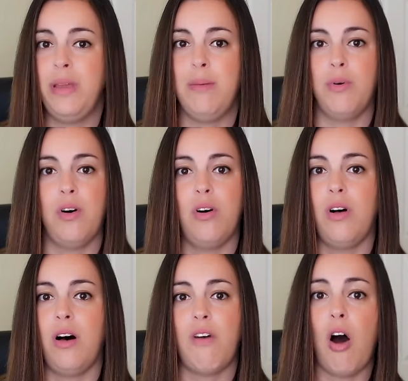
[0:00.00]

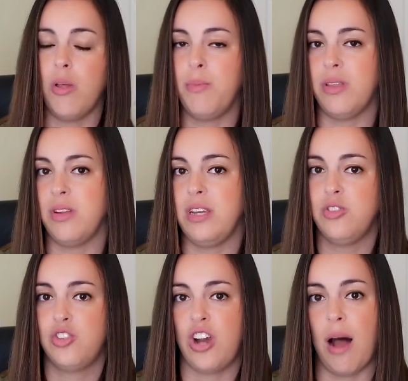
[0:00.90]
people of all
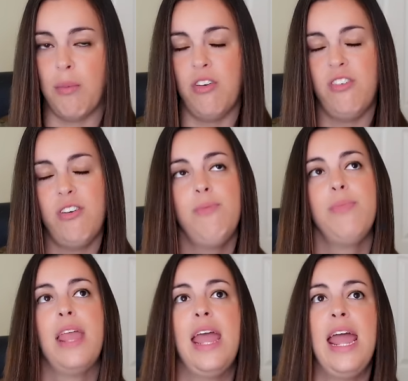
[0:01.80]
abilities travel.
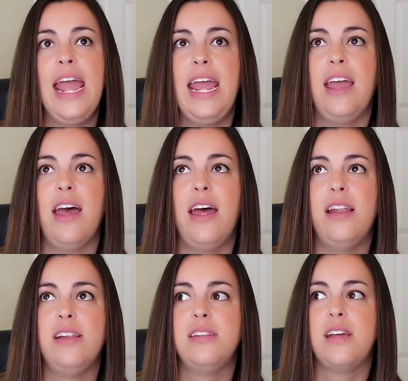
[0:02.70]

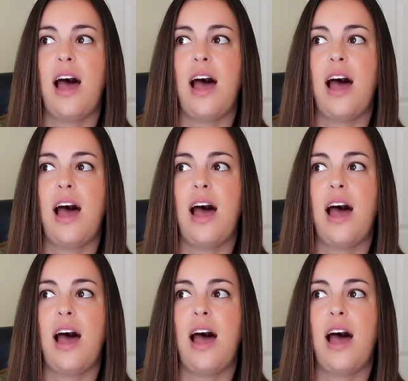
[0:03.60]
And